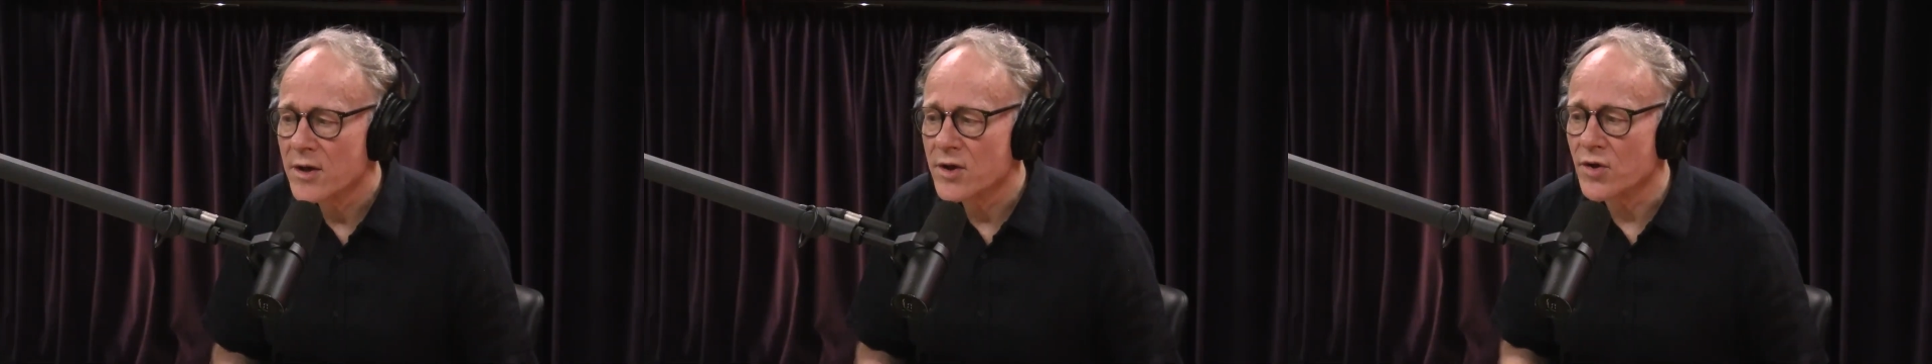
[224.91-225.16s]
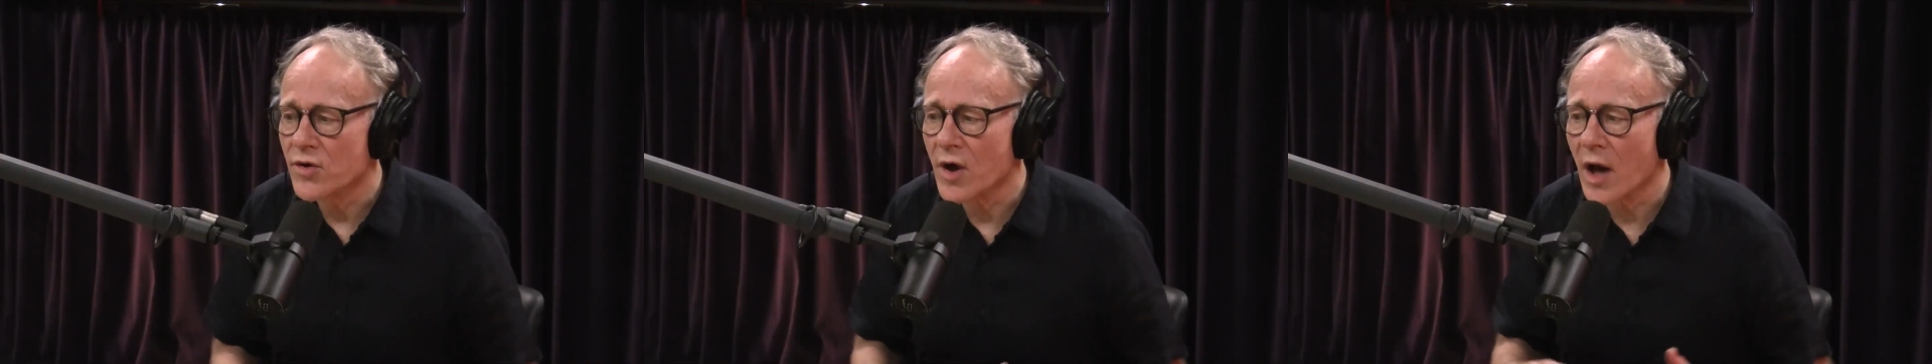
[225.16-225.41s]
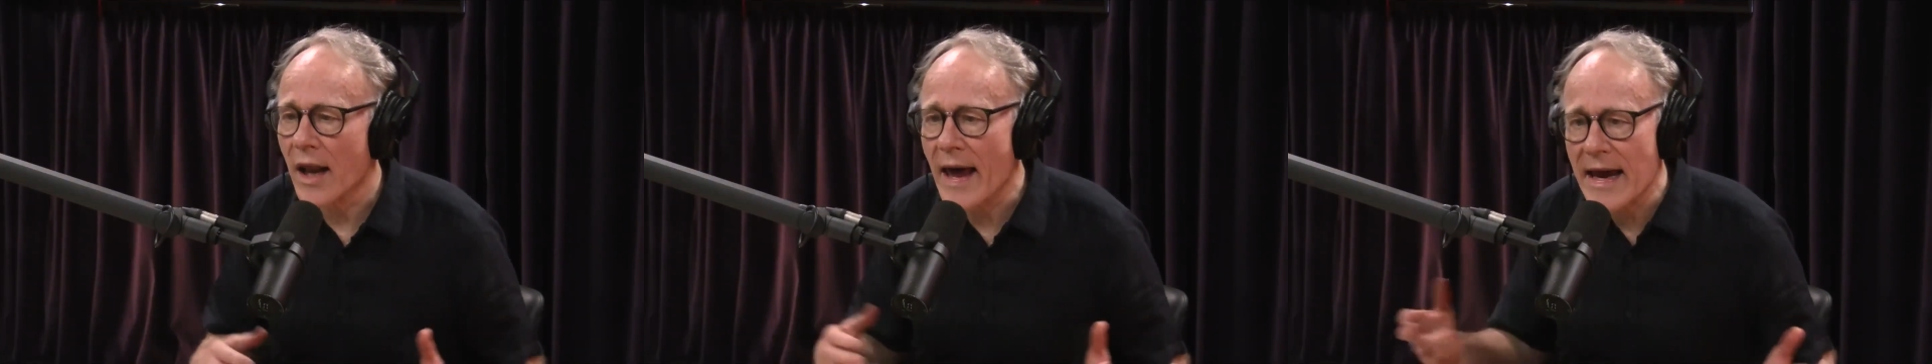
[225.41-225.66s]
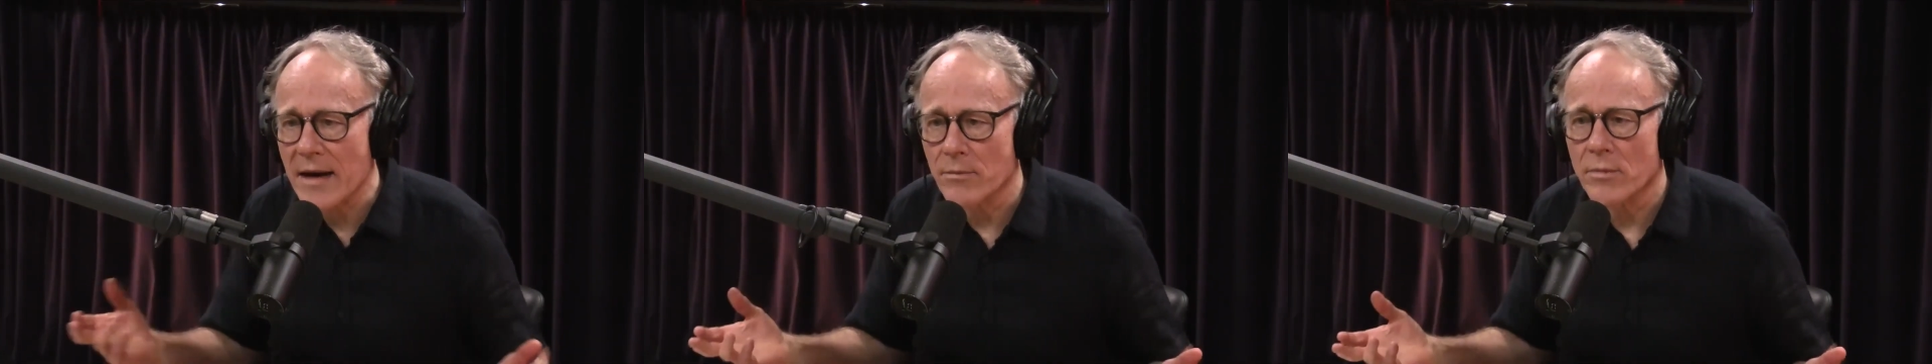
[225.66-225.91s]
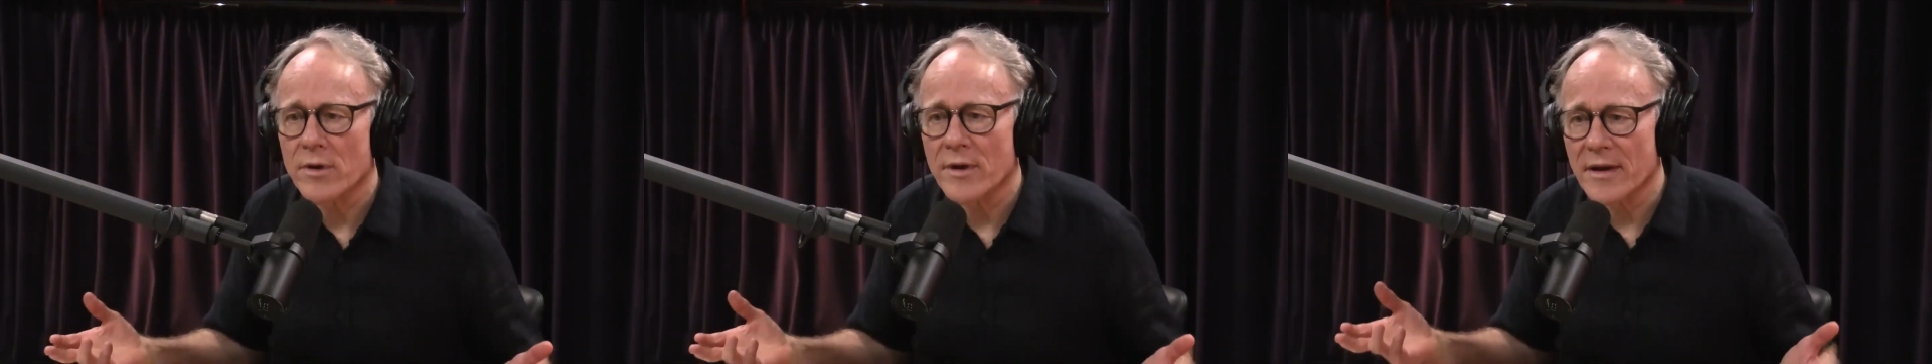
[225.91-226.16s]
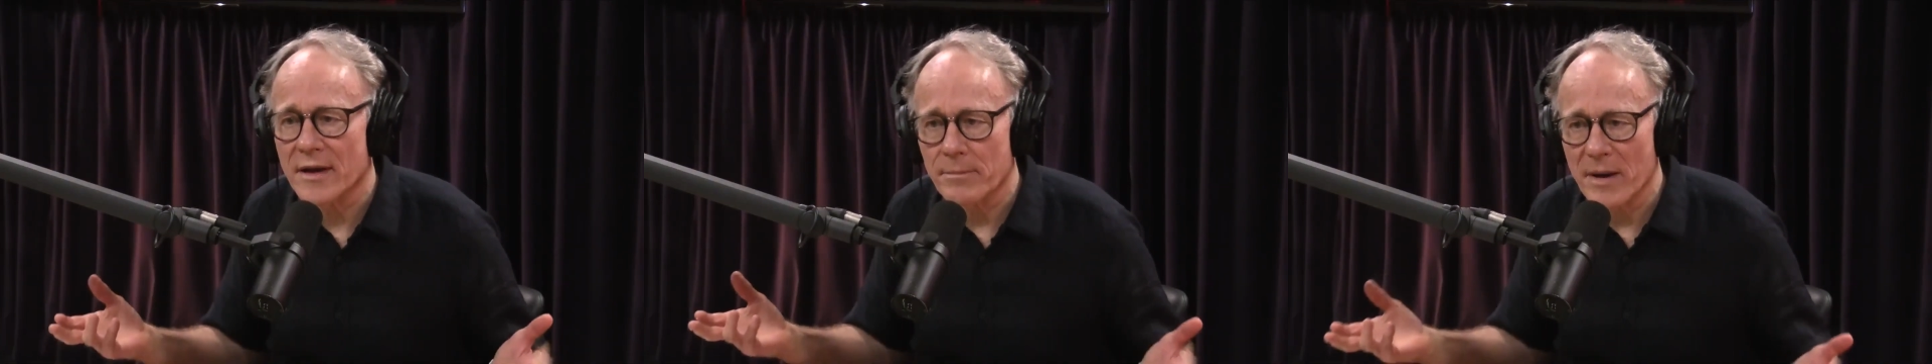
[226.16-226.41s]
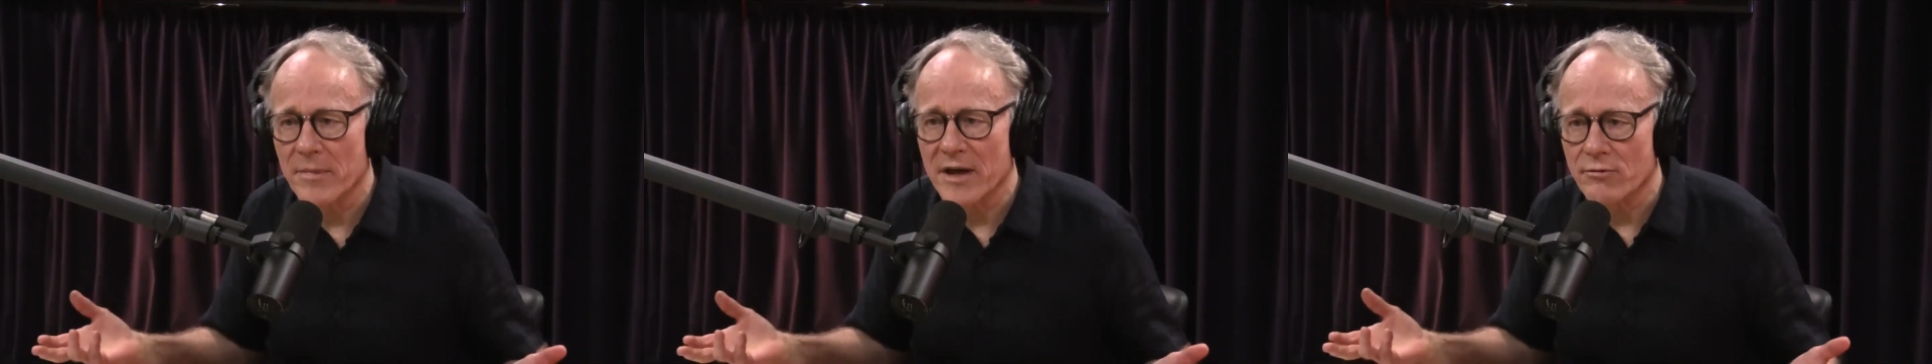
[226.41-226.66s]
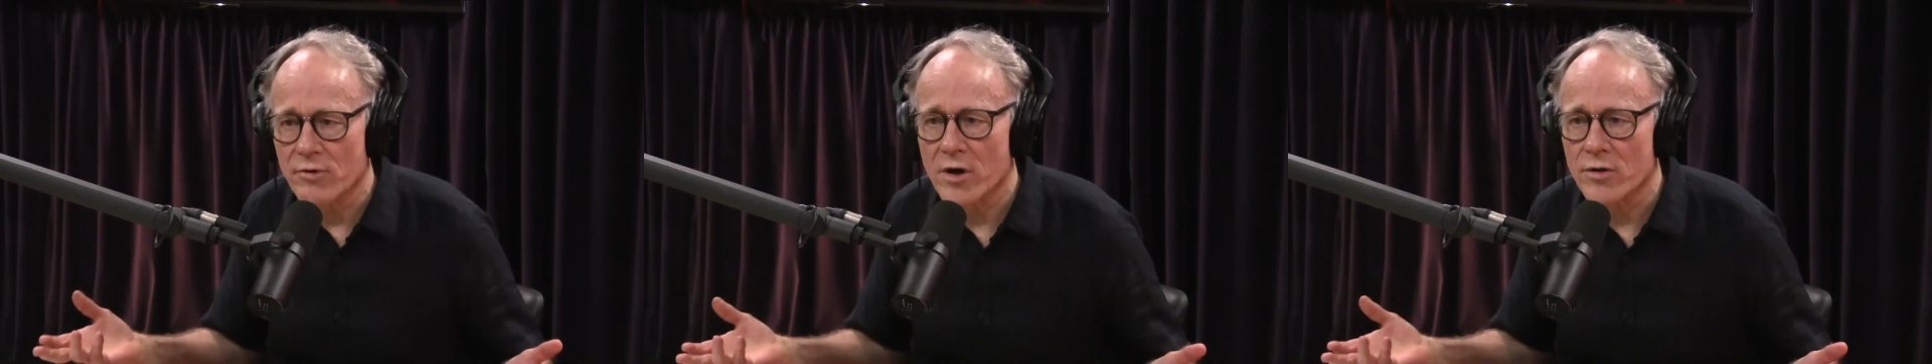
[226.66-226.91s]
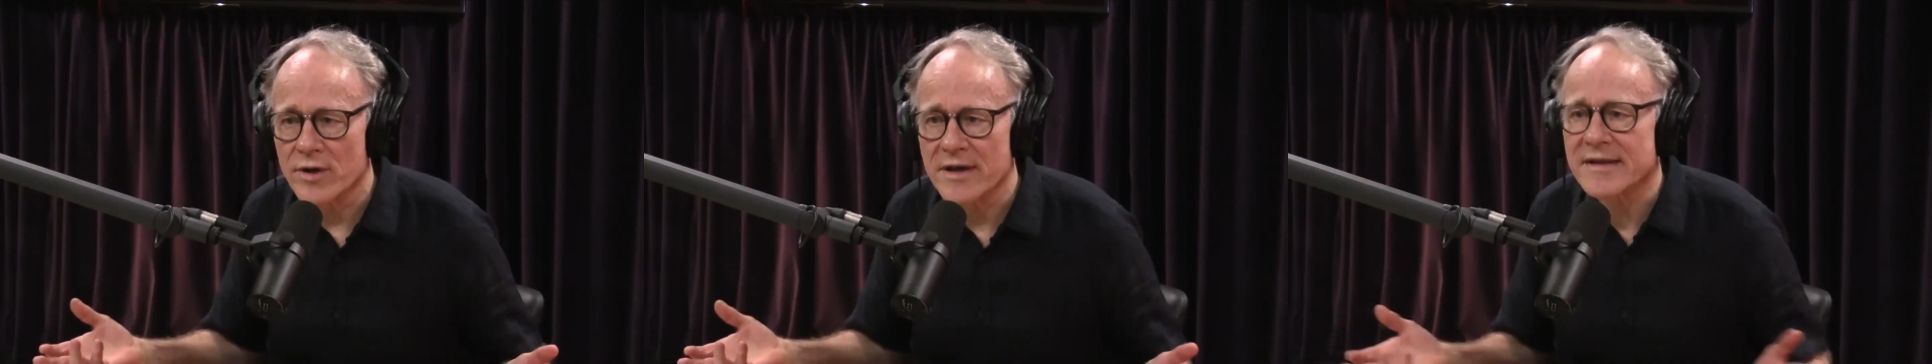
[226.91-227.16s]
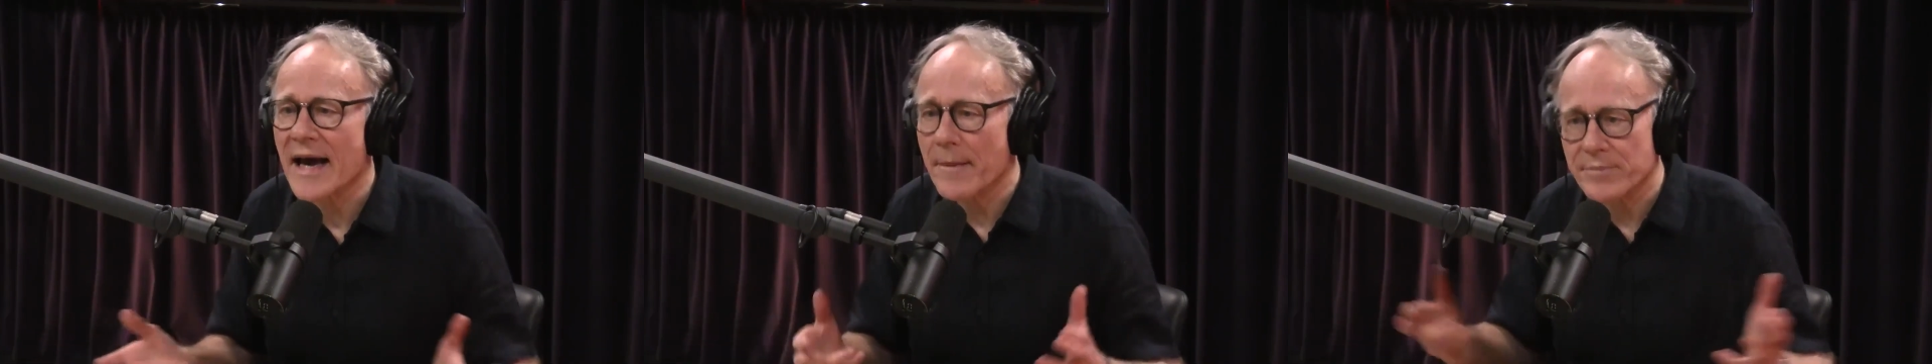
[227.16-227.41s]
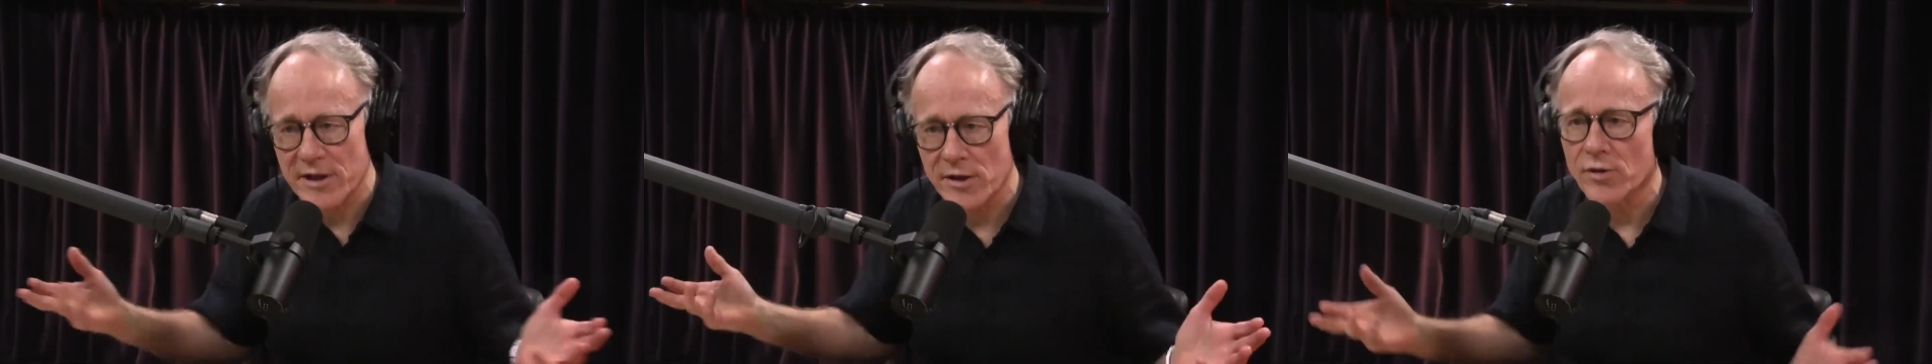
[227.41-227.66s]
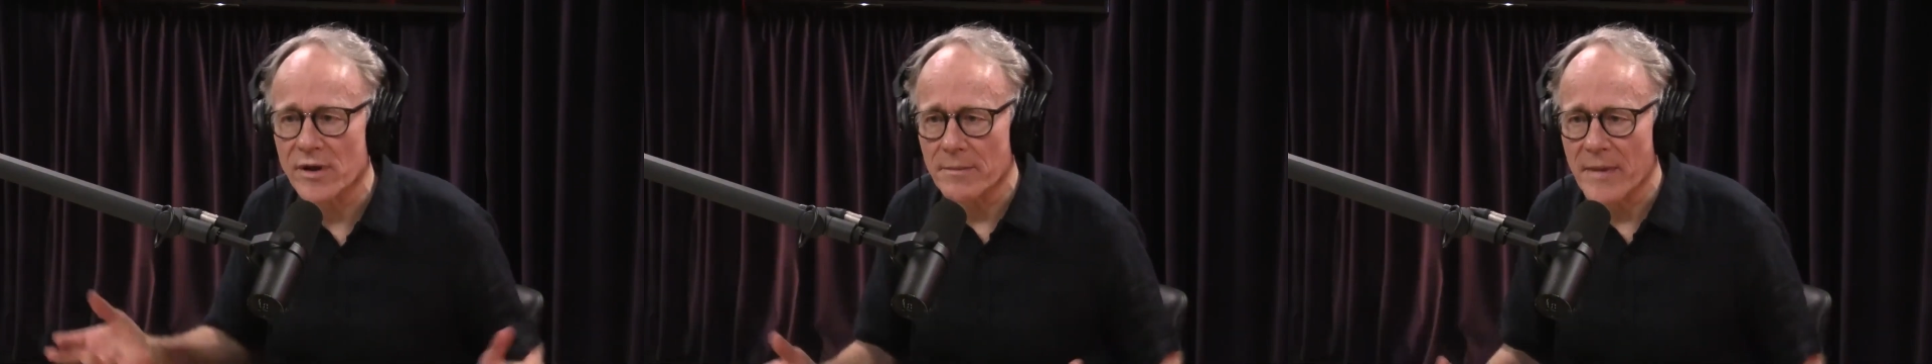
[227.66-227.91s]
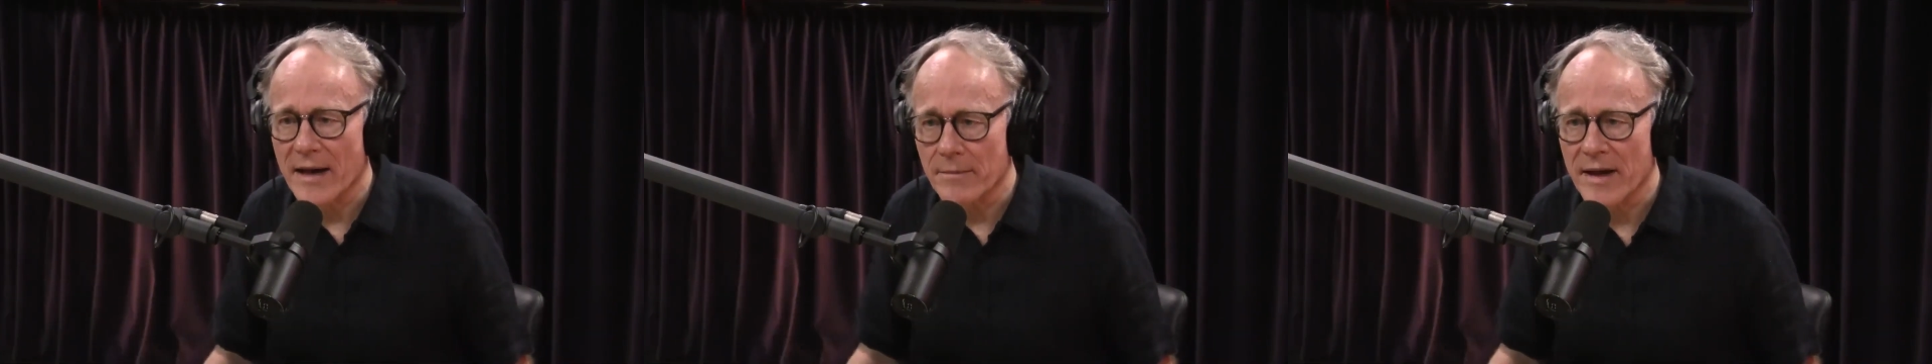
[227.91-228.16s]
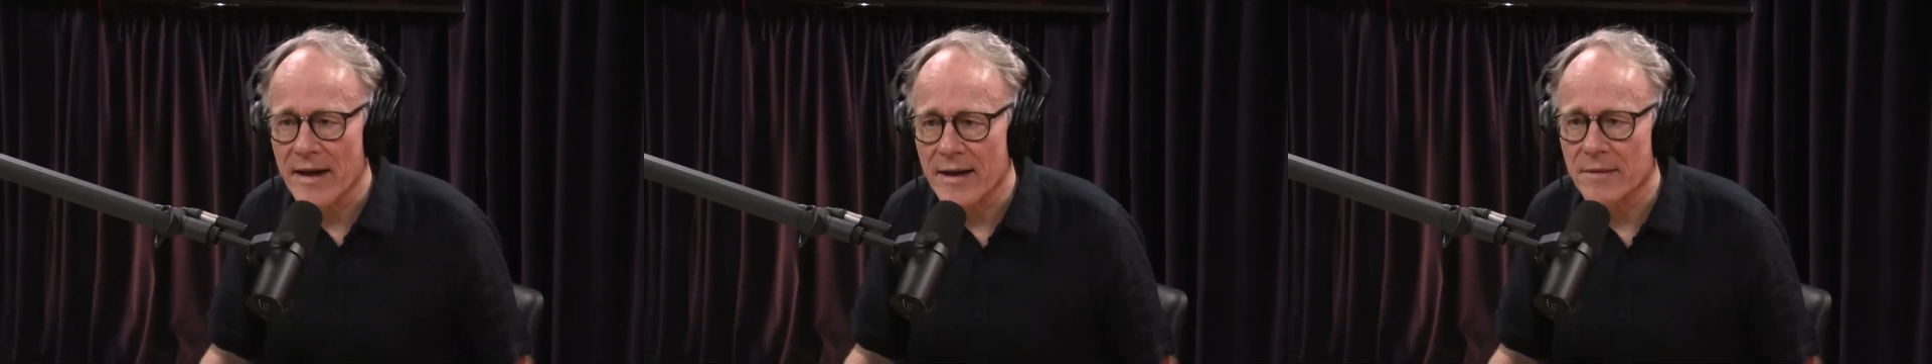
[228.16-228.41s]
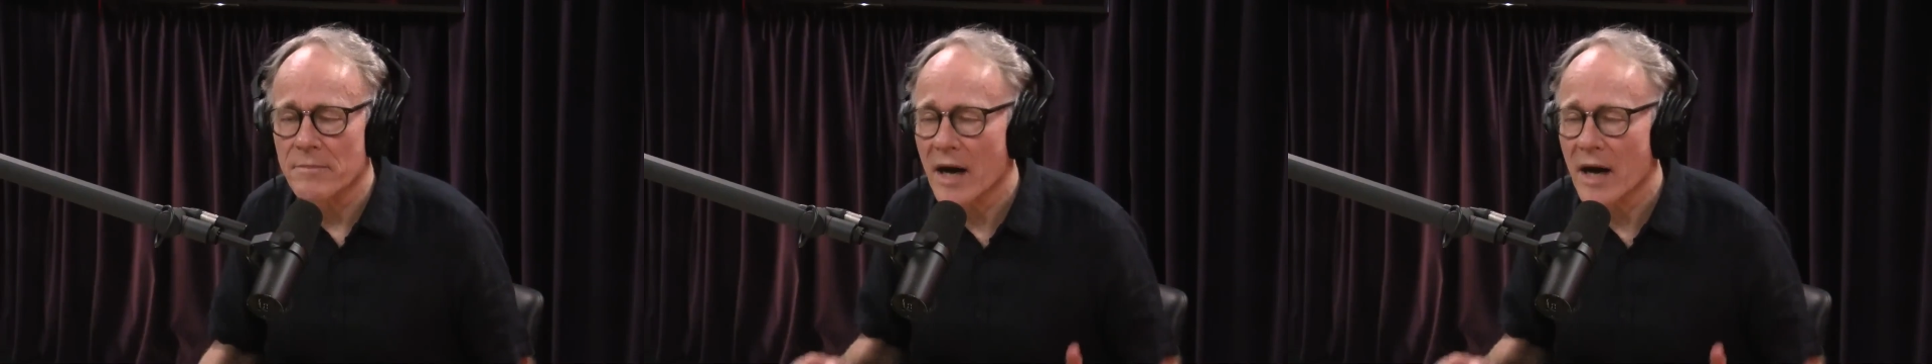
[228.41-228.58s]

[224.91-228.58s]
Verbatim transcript: to claim that the Bimini Road is absolutely man made.